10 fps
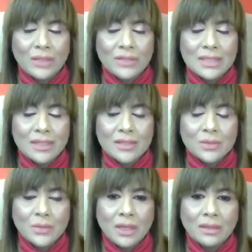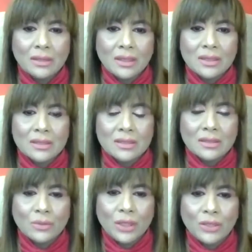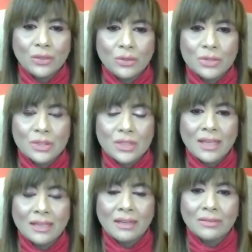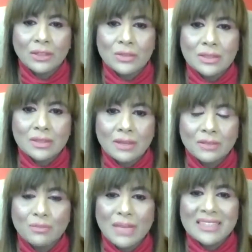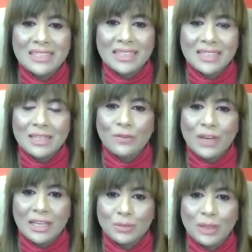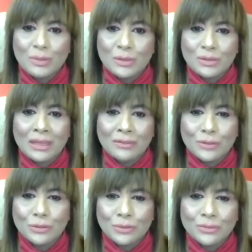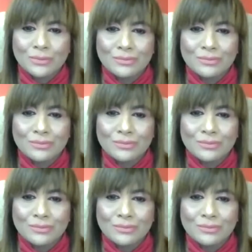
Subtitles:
previously as well is when you start loving yourself, it makes it easier for other people to love you.